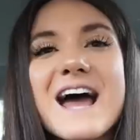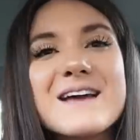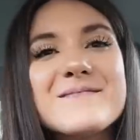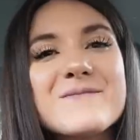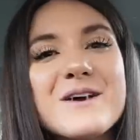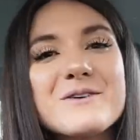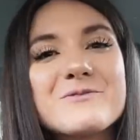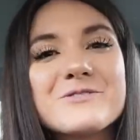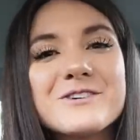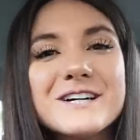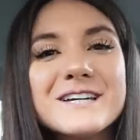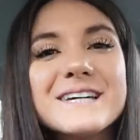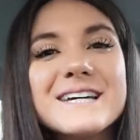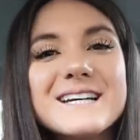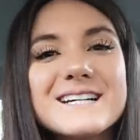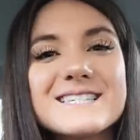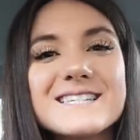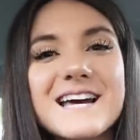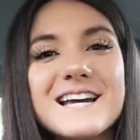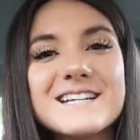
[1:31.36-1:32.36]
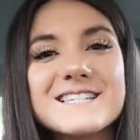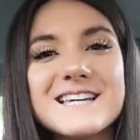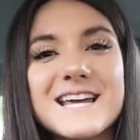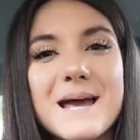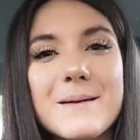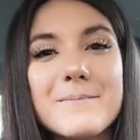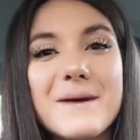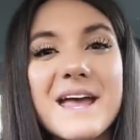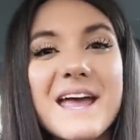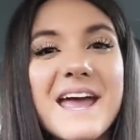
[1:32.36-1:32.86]
I'm really excited to
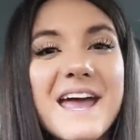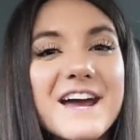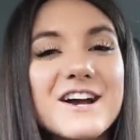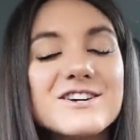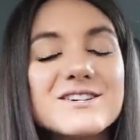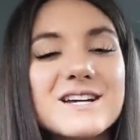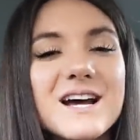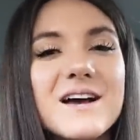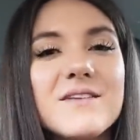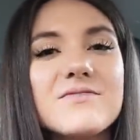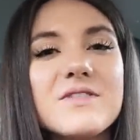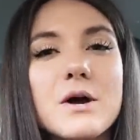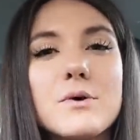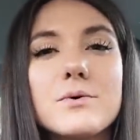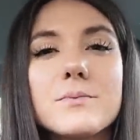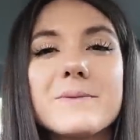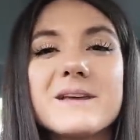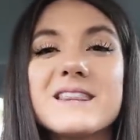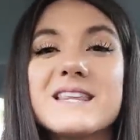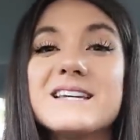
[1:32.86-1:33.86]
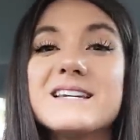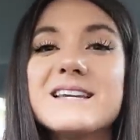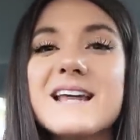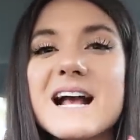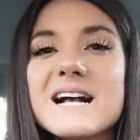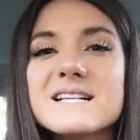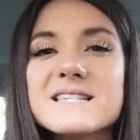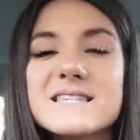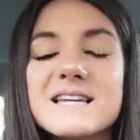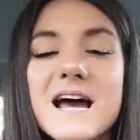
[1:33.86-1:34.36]
get my hair done. That will be the
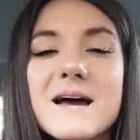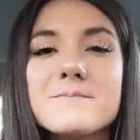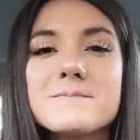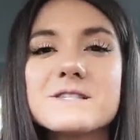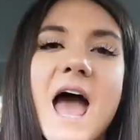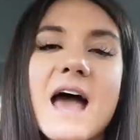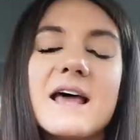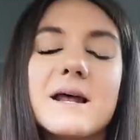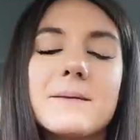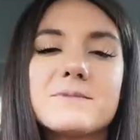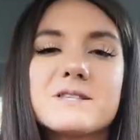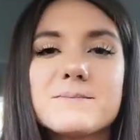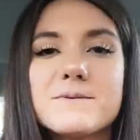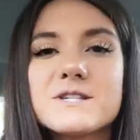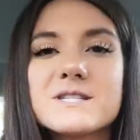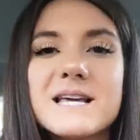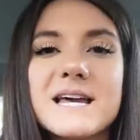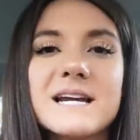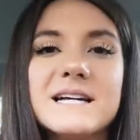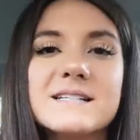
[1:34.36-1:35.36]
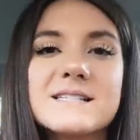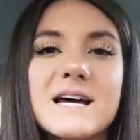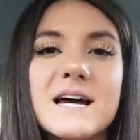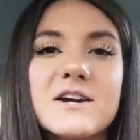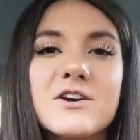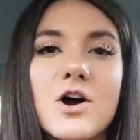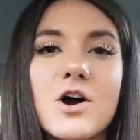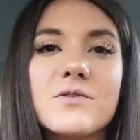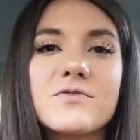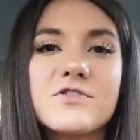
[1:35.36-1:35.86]
next steps, and I'm supposed to get it
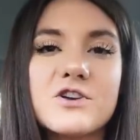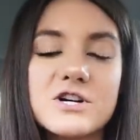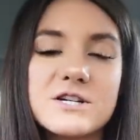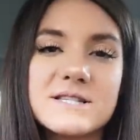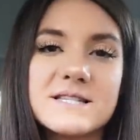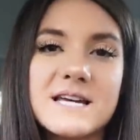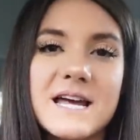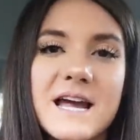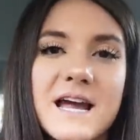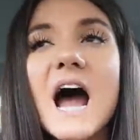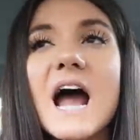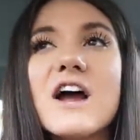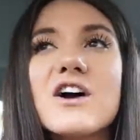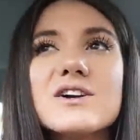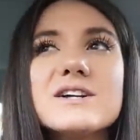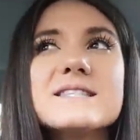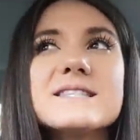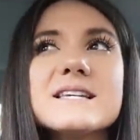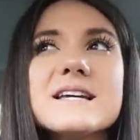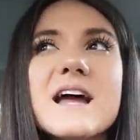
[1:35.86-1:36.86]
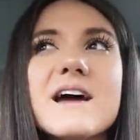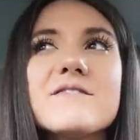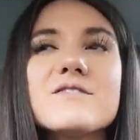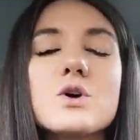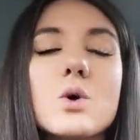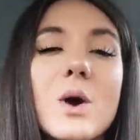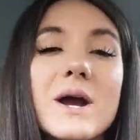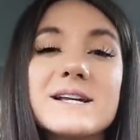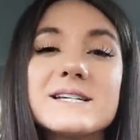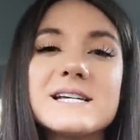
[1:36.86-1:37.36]
done on Thursday. I honestly have
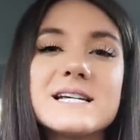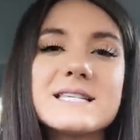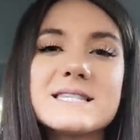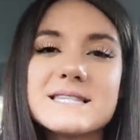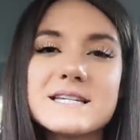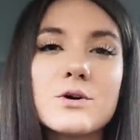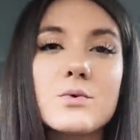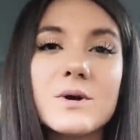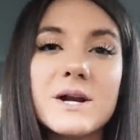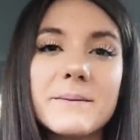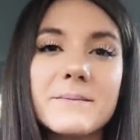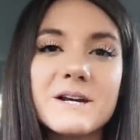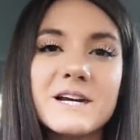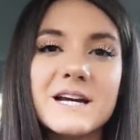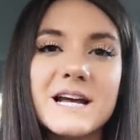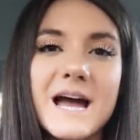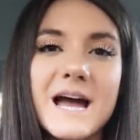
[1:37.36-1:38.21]
no idea still what I'm gonna